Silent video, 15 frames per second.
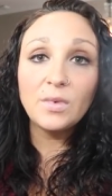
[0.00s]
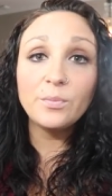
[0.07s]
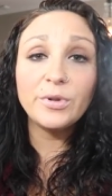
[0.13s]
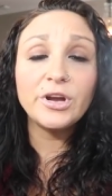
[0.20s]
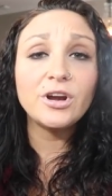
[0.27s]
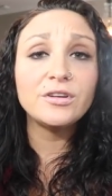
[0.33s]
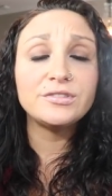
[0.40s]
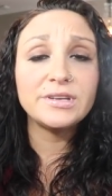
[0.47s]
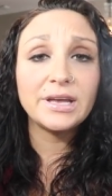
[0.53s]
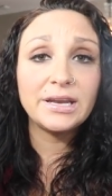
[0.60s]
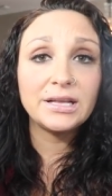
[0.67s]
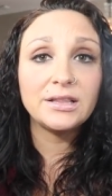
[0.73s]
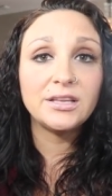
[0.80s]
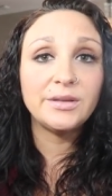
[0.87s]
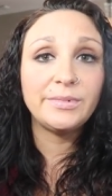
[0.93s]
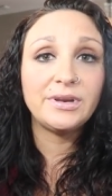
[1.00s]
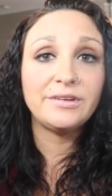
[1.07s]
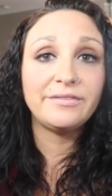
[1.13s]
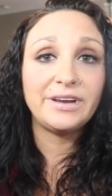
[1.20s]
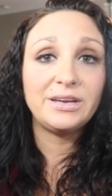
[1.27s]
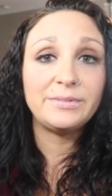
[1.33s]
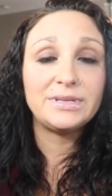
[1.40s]
But you're also getting a little bit
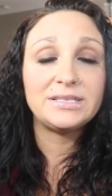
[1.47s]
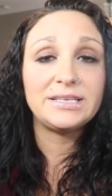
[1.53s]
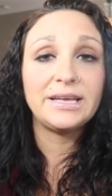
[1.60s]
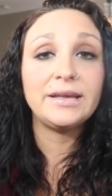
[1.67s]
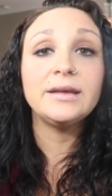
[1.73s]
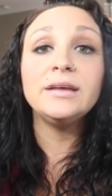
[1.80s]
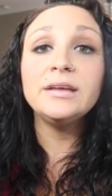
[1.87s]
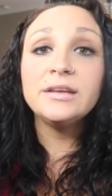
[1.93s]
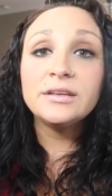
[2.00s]
of vitamin C.